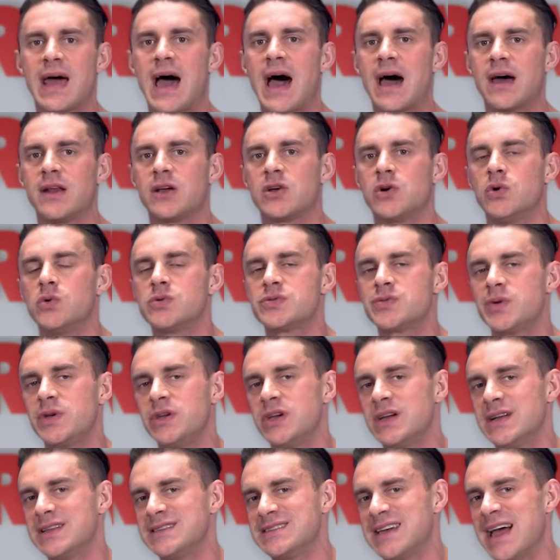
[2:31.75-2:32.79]
articles where you
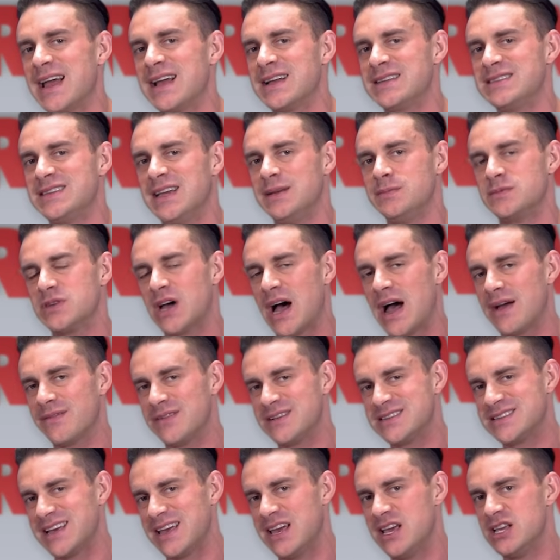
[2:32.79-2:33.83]
can take a deep dive into